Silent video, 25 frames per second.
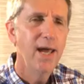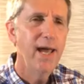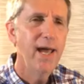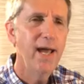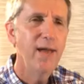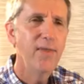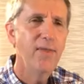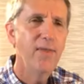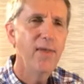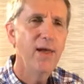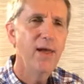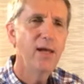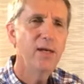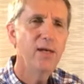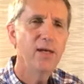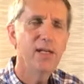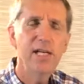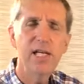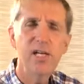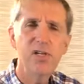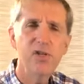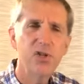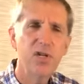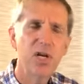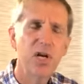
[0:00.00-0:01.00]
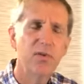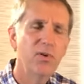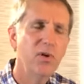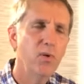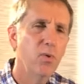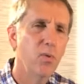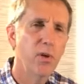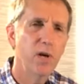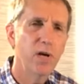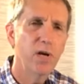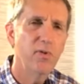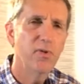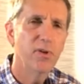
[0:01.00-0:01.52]
And then each and every
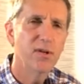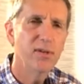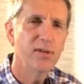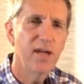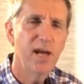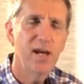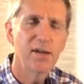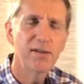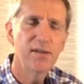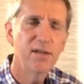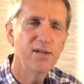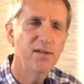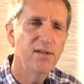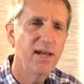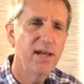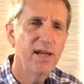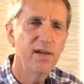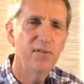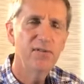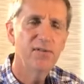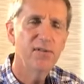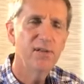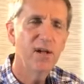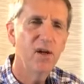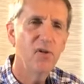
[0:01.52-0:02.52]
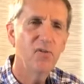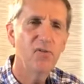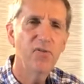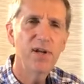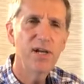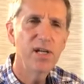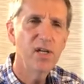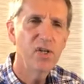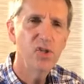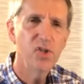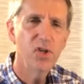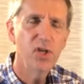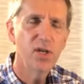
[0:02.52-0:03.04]
one of us has a day of
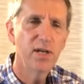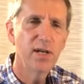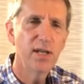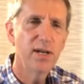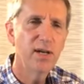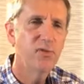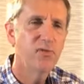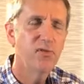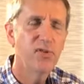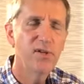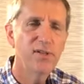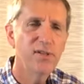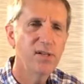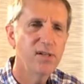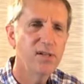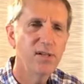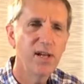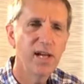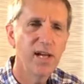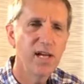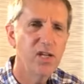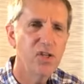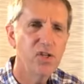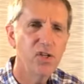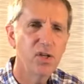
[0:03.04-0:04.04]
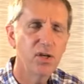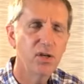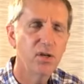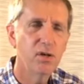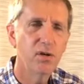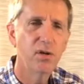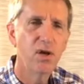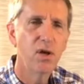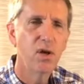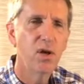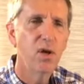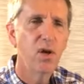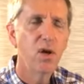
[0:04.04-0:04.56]
salvation and a
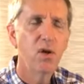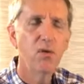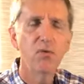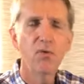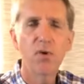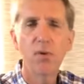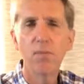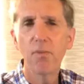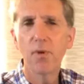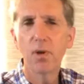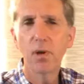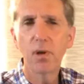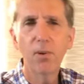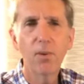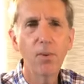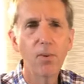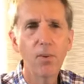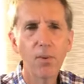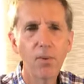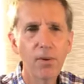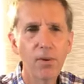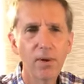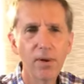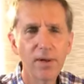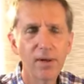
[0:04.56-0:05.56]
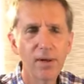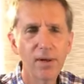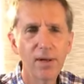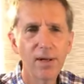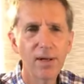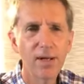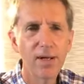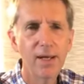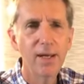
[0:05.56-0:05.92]
visitation from the Lord.